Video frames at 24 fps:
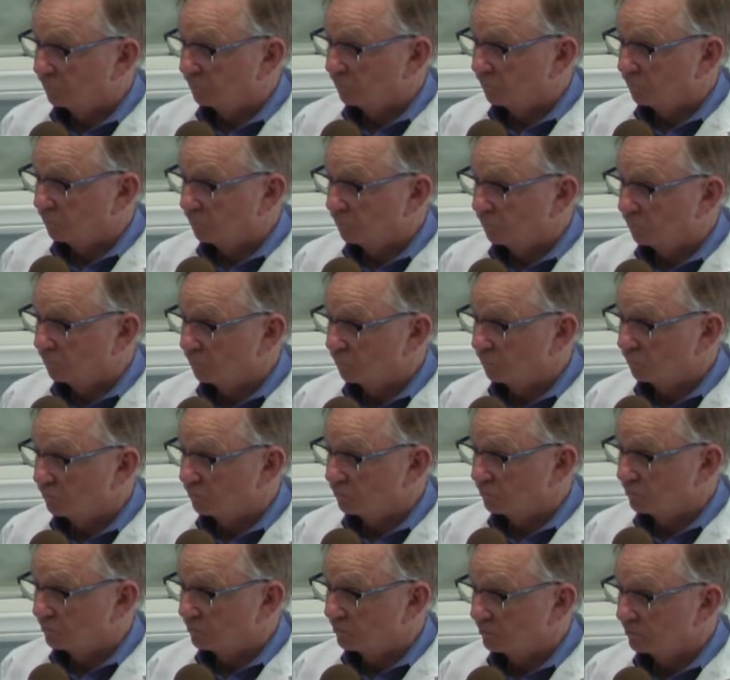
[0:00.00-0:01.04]

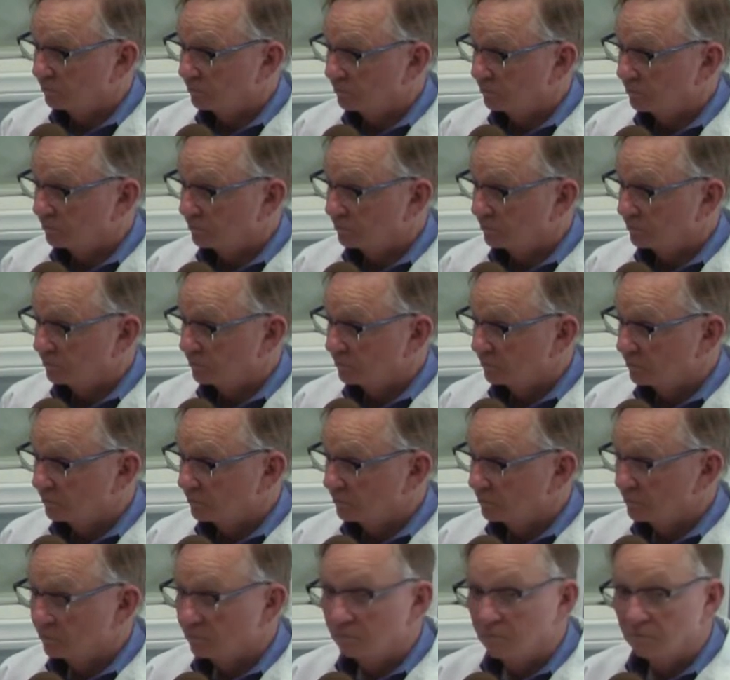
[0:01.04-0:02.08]

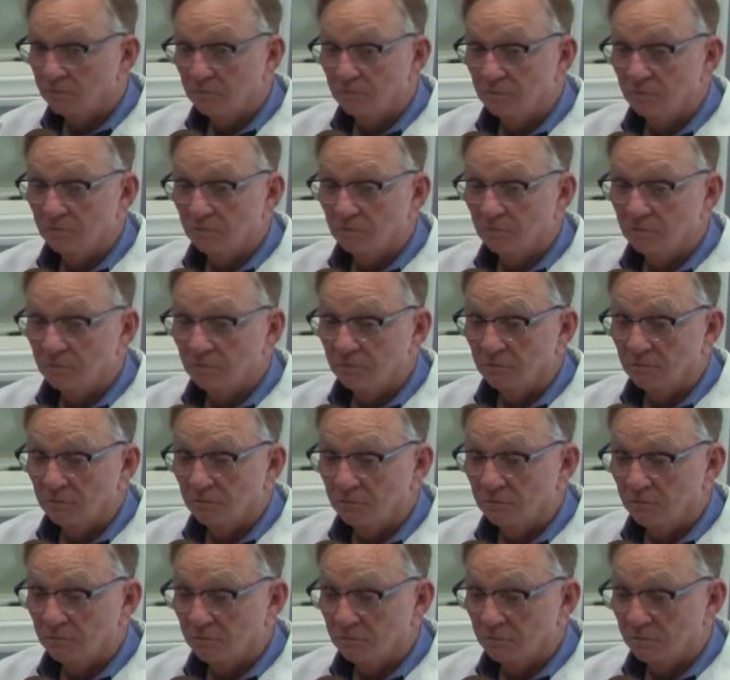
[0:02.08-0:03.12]

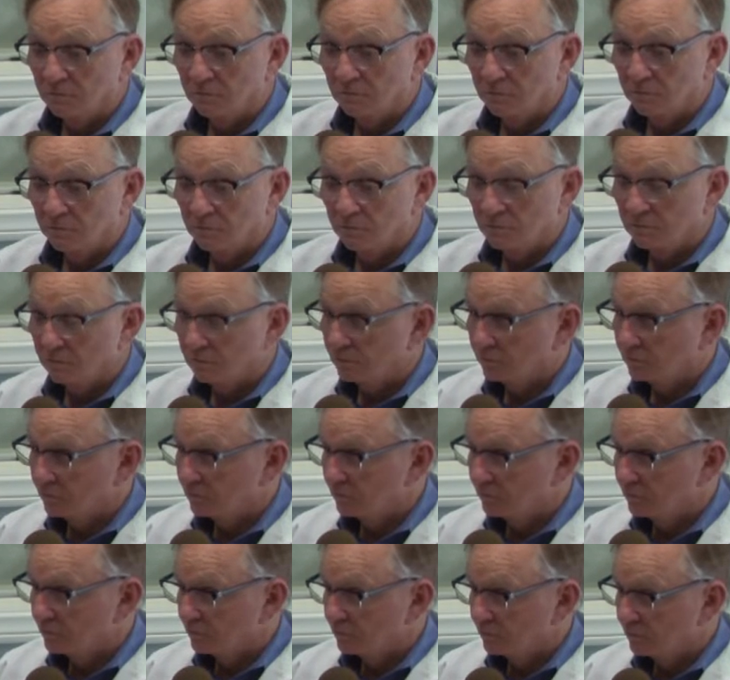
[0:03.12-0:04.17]

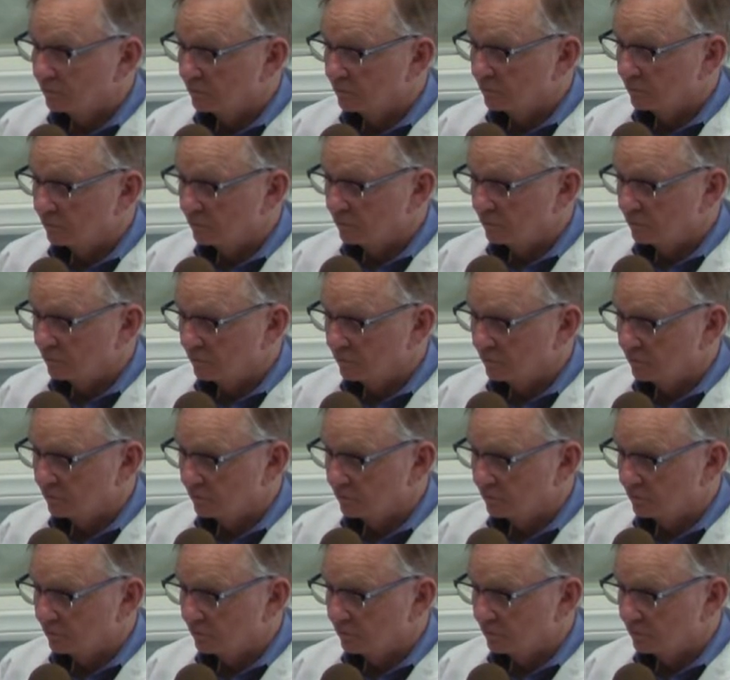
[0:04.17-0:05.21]

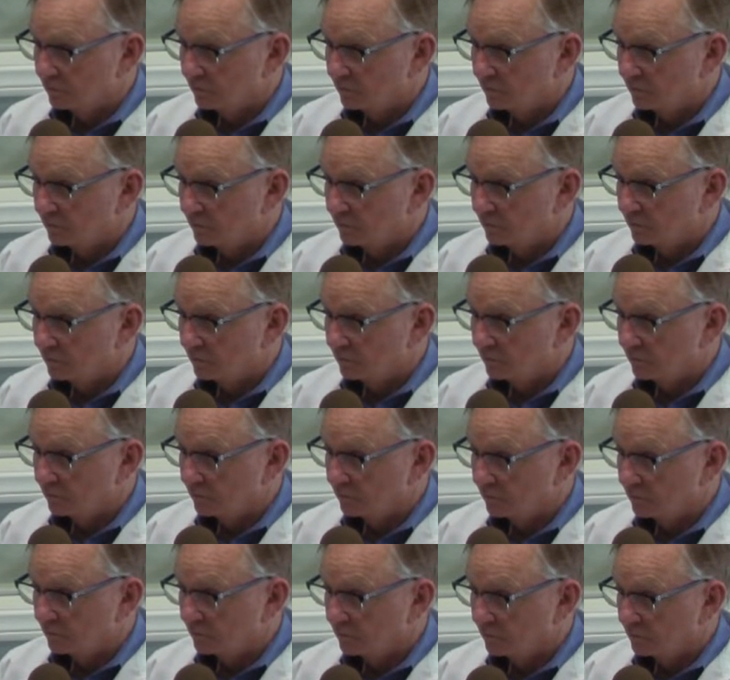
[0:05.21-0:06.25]

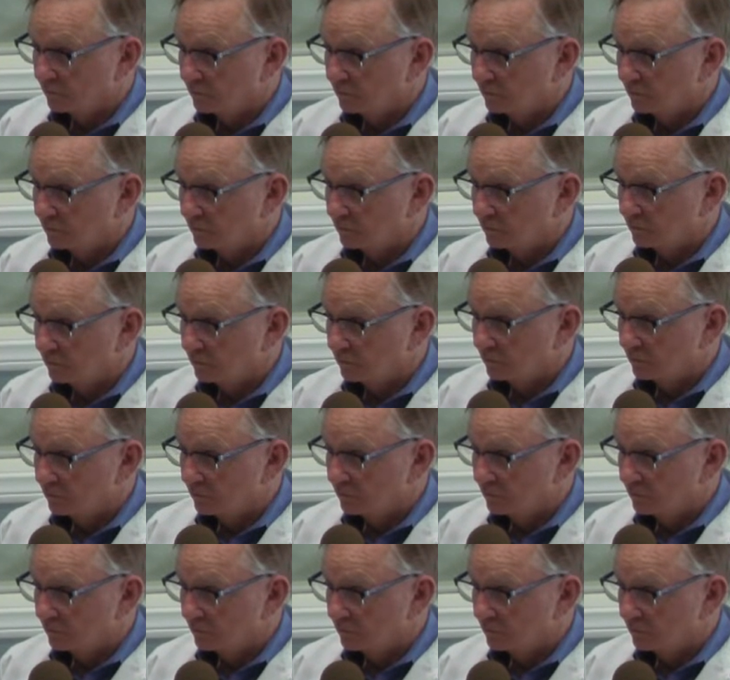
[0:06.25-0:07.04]
[no speech]